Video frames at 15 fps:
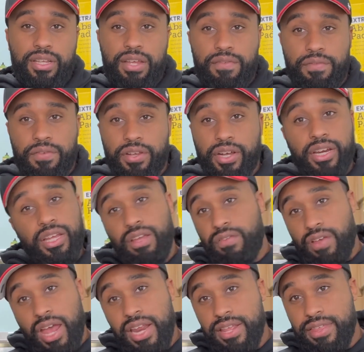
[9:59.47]
if you're going to
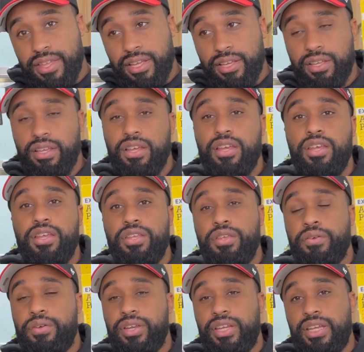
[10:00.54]
give anything,
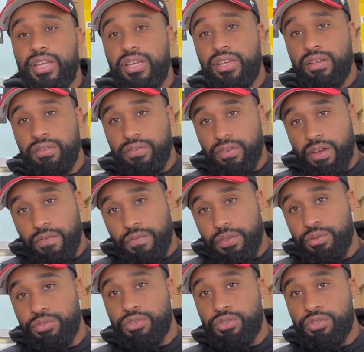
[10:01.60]
you could give a few